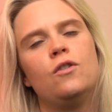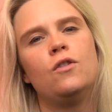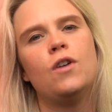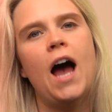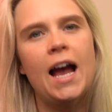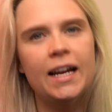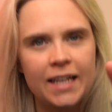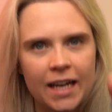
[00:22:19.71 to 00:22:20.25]

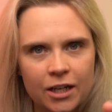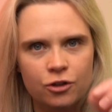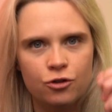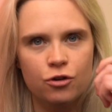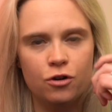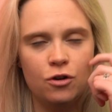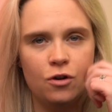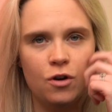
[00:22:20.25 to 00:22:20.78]
I can't
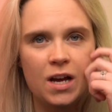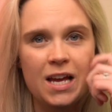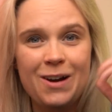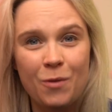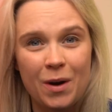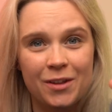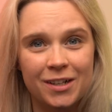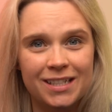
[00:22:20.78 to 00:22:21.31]
control
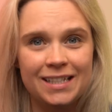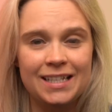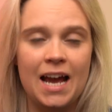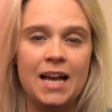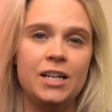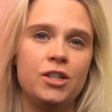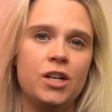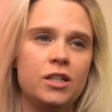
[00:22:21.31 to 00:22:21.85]
whether
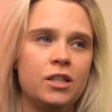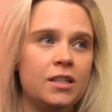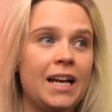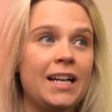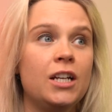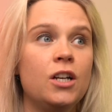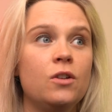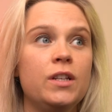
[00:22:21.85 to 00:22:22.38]
society changes. I
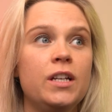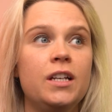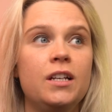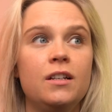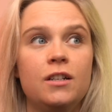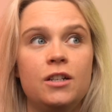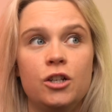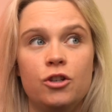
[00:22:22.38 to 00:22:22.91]
can only
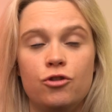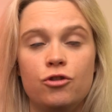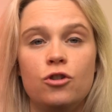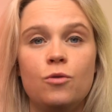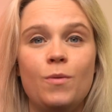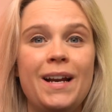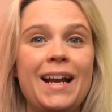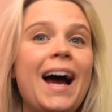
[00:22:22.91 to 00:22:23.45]
control
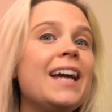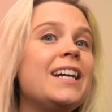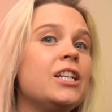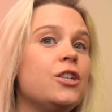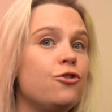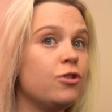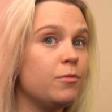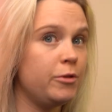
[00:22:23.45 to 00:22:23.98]
what I
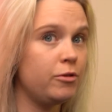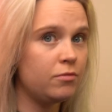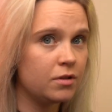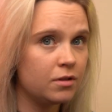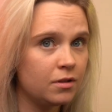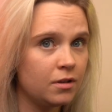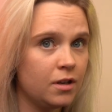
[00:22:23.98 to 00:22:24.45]
contribute.